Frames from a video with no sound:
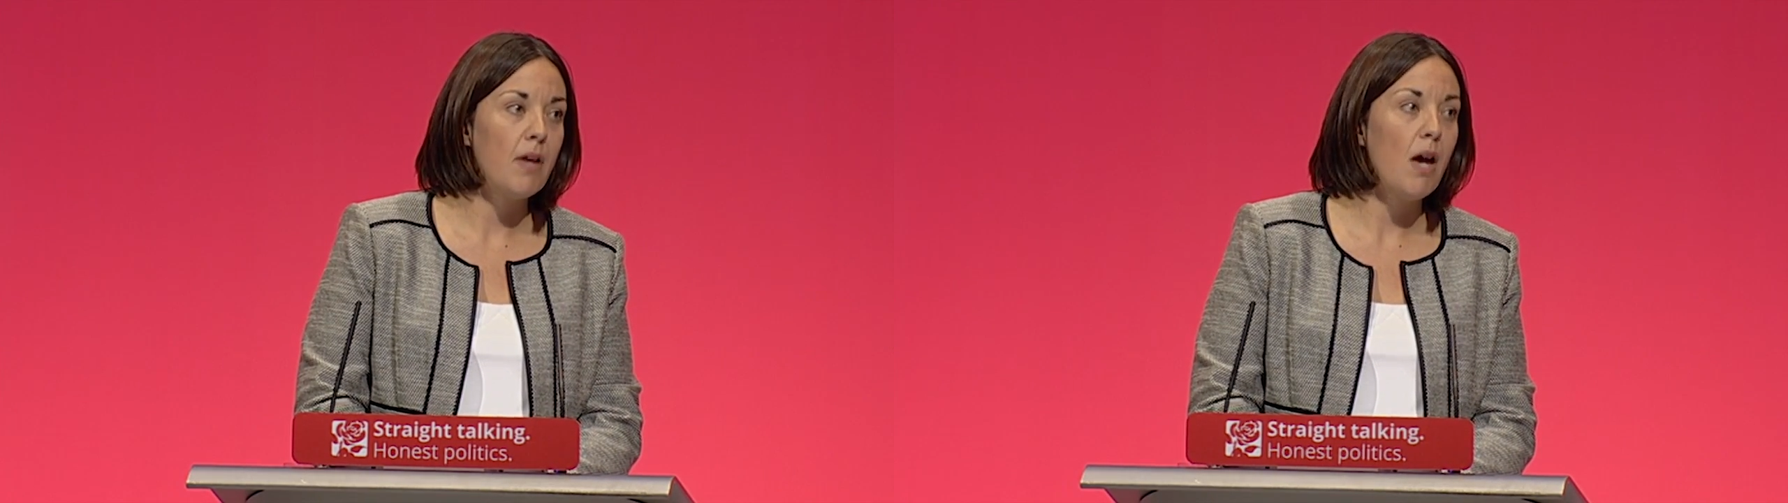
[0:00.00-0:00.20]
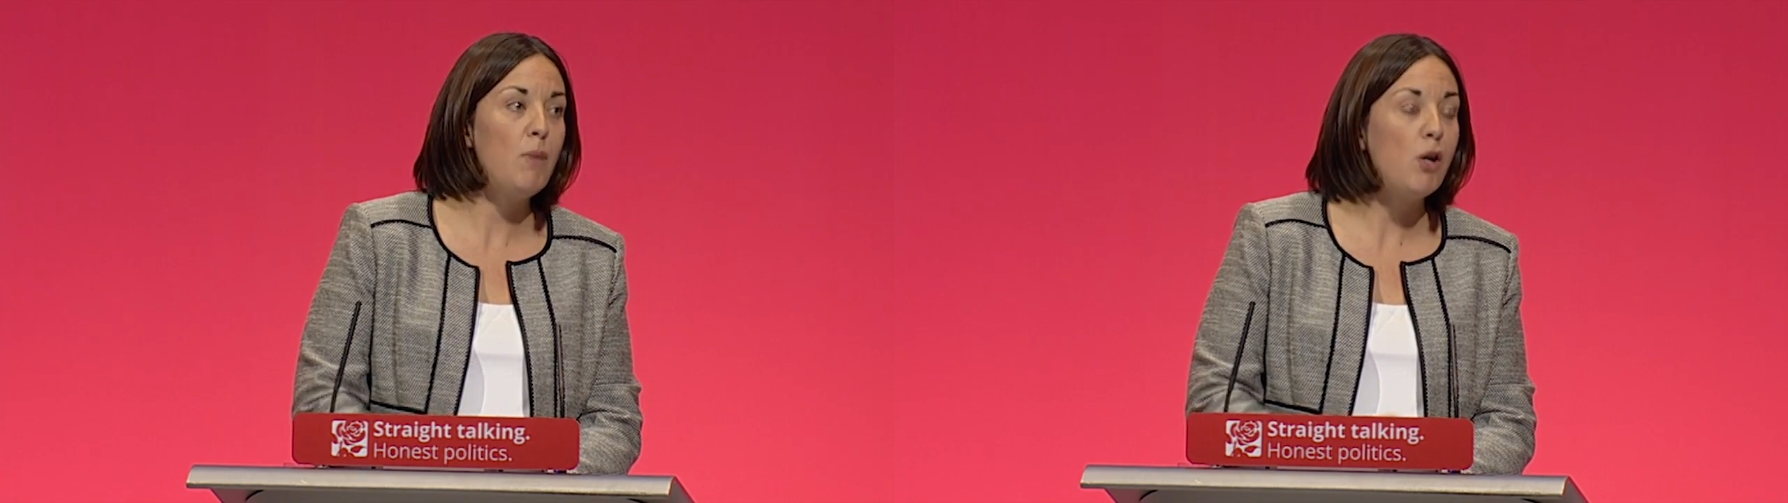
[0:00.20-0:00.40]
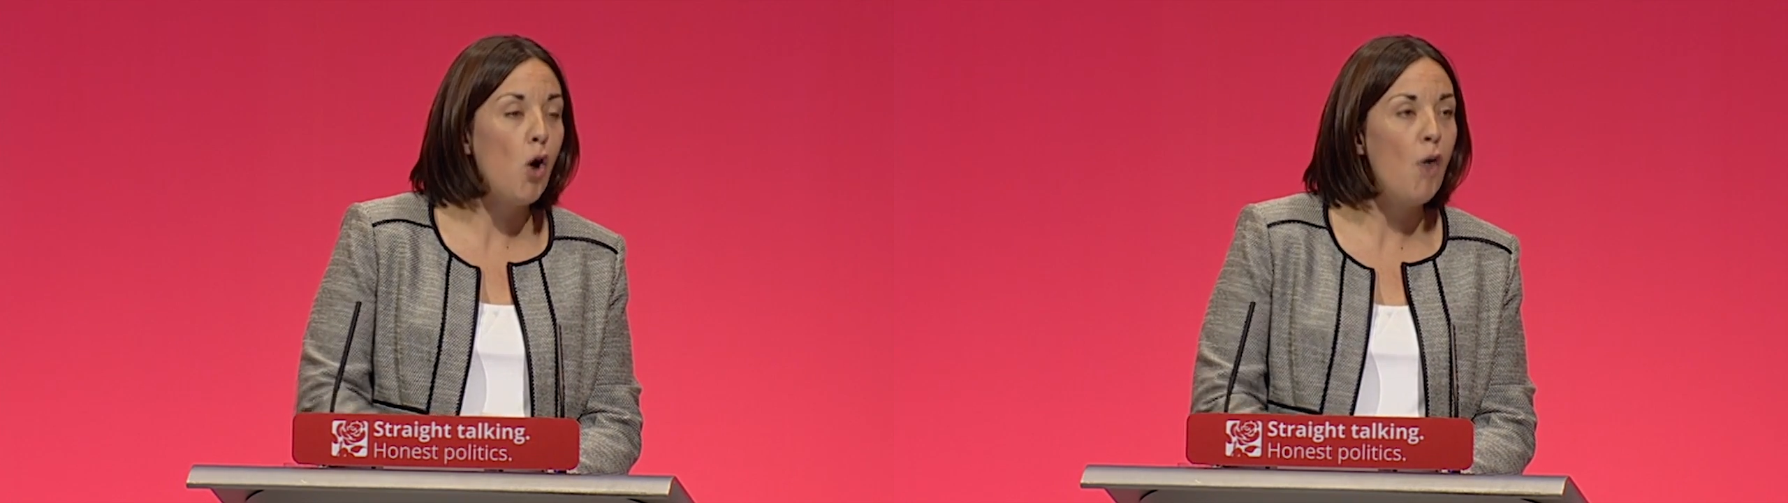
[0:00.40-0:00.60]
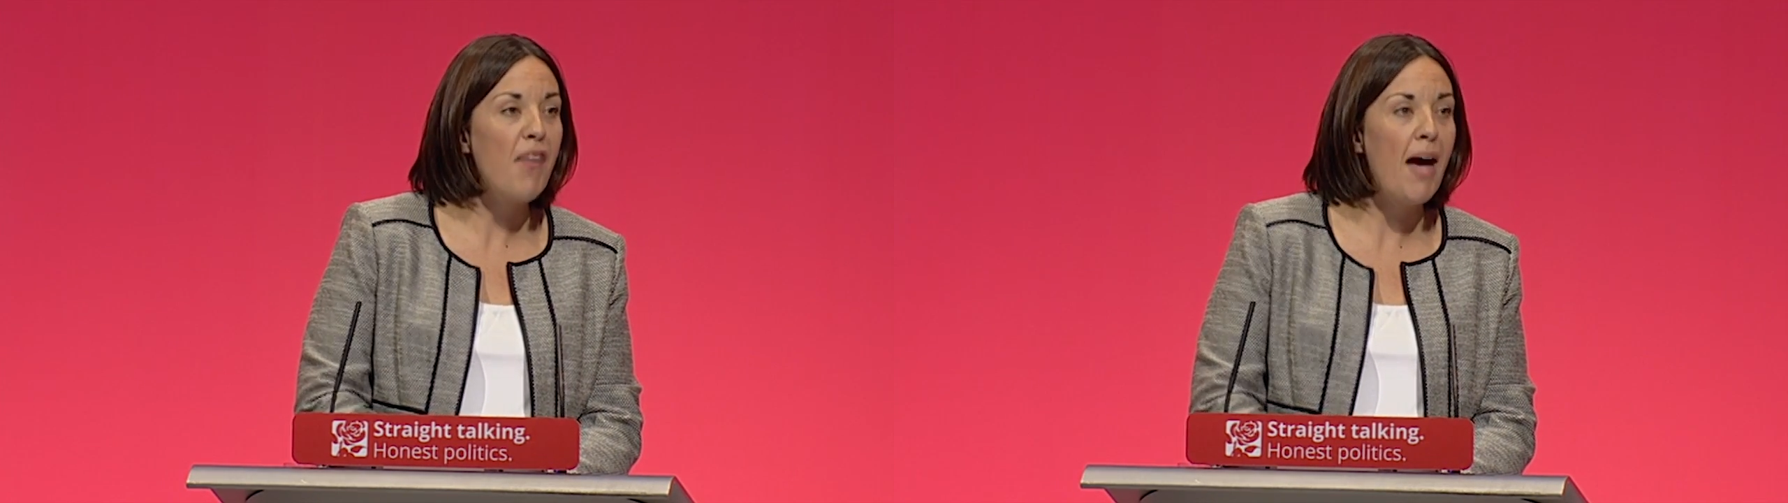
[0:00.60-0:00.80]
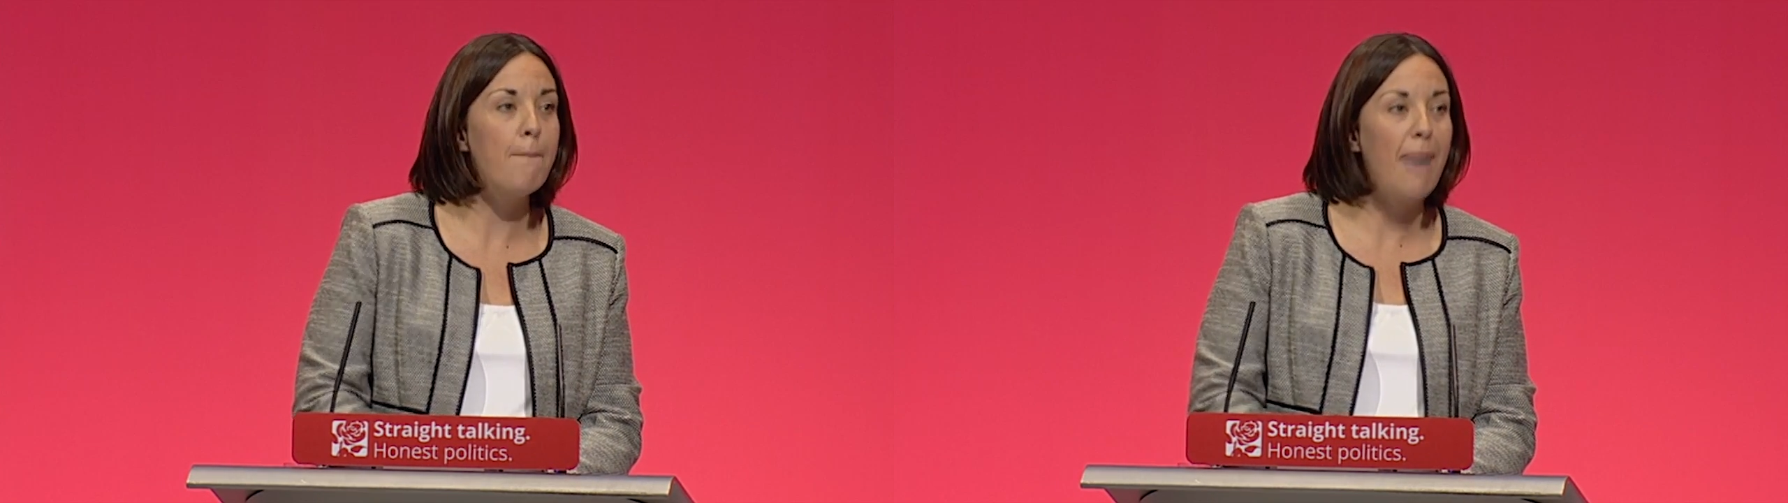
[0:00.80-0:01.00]
And we got
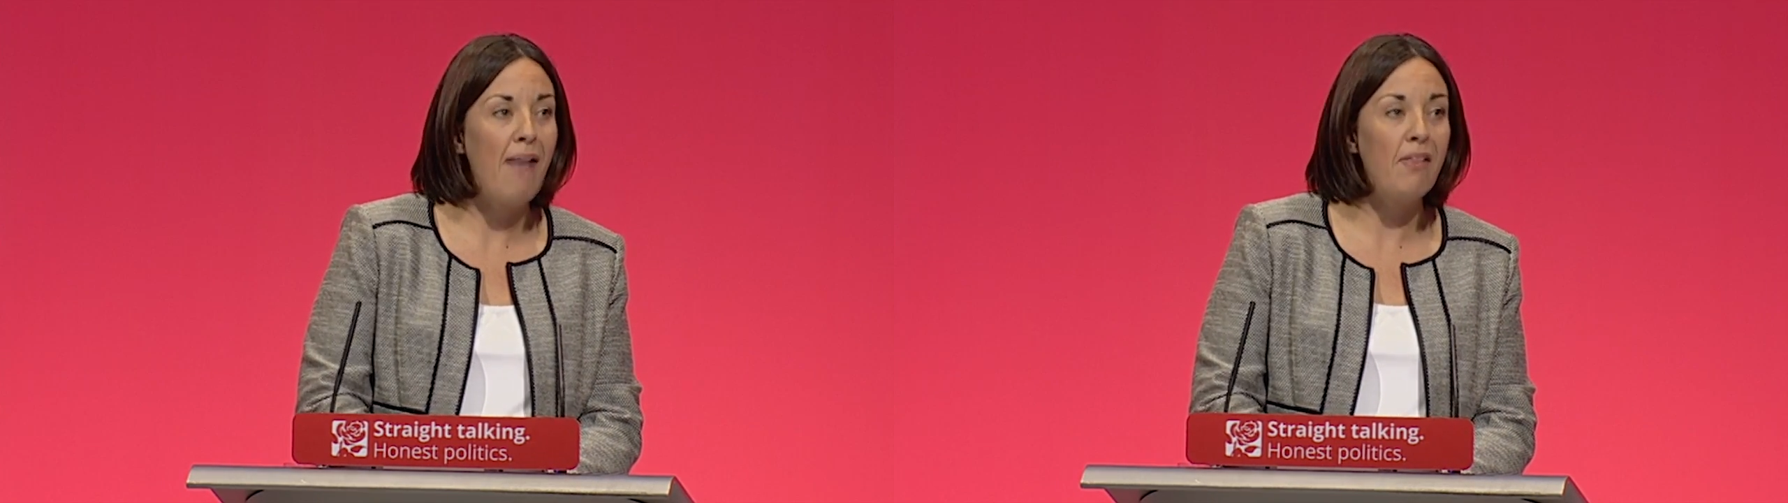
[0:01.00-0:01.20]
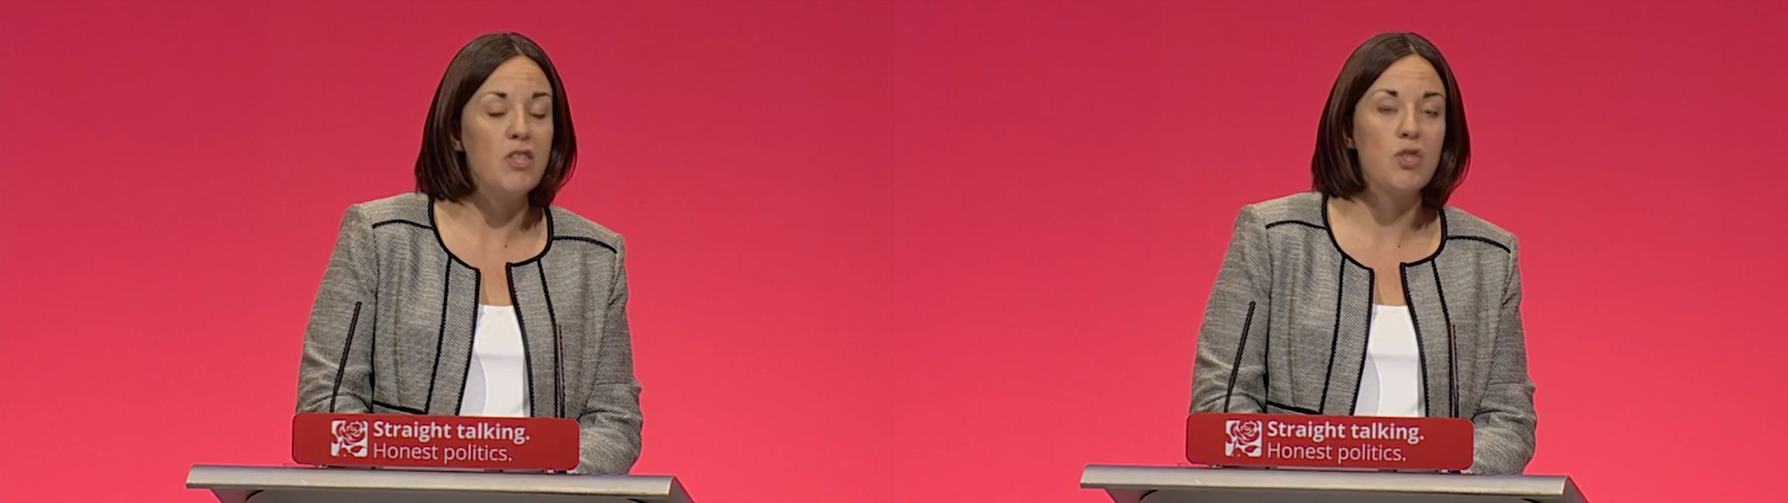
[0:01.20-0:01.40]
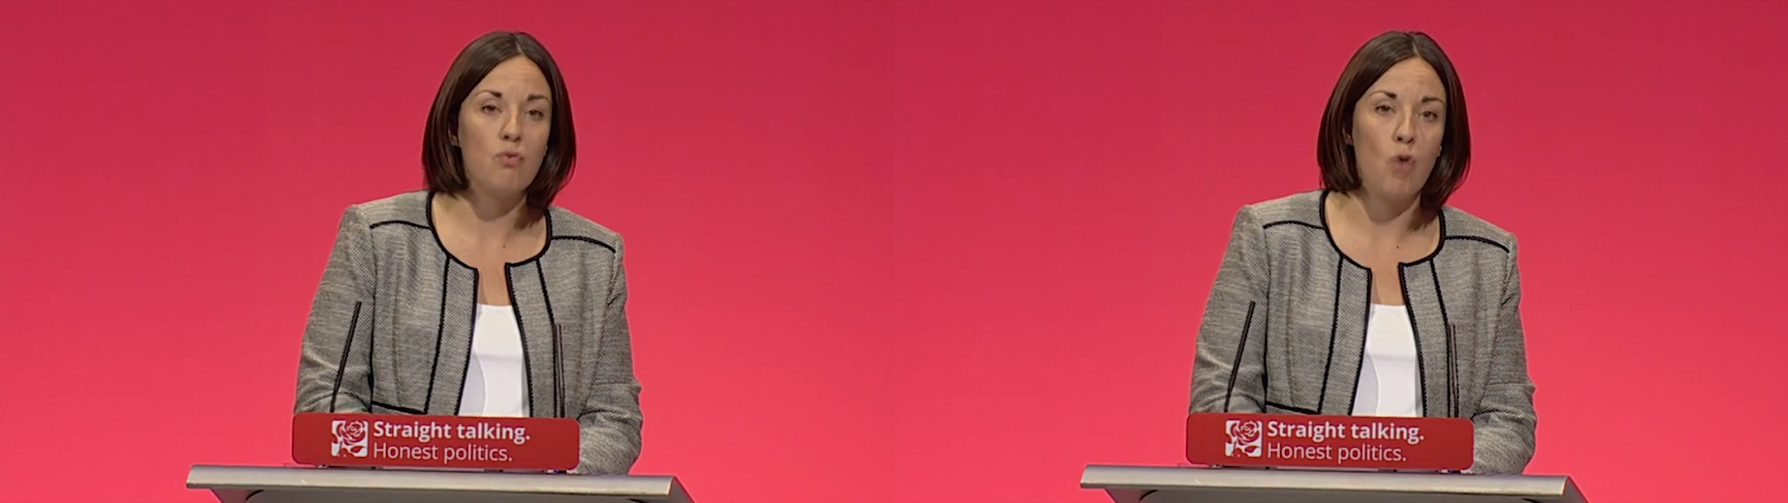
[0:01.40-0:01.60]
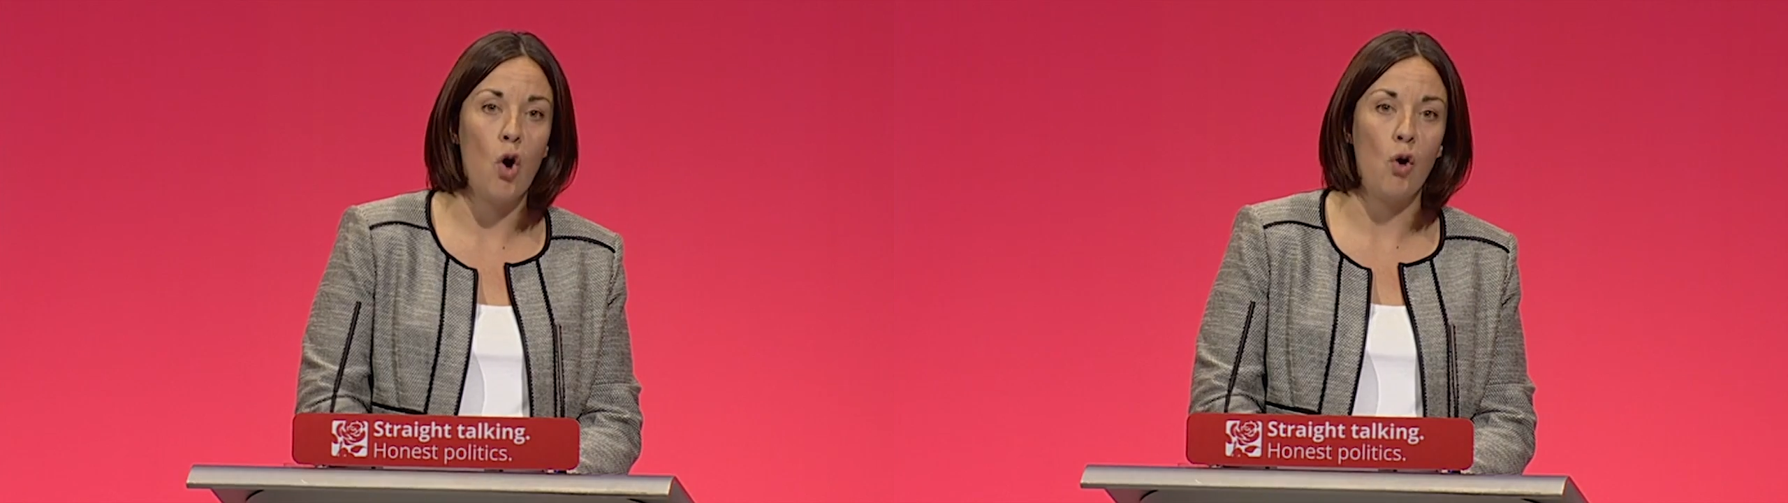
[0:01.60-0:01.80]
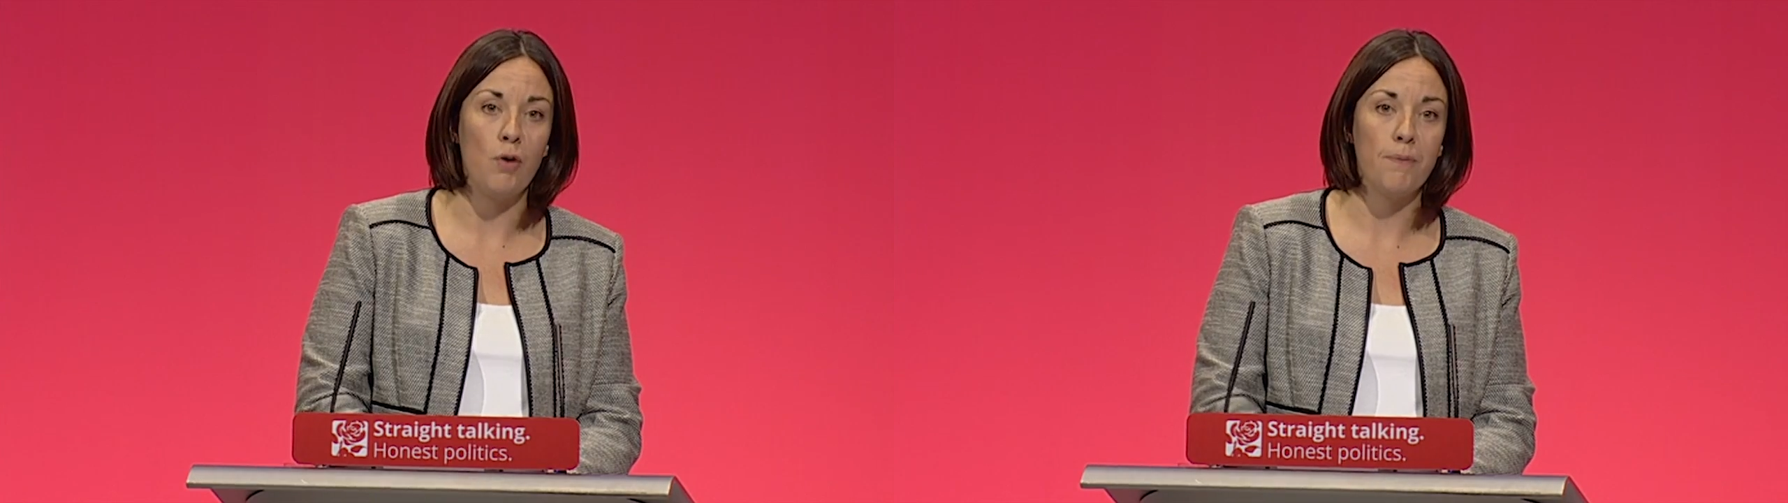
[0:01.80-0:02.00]
that balance wrong.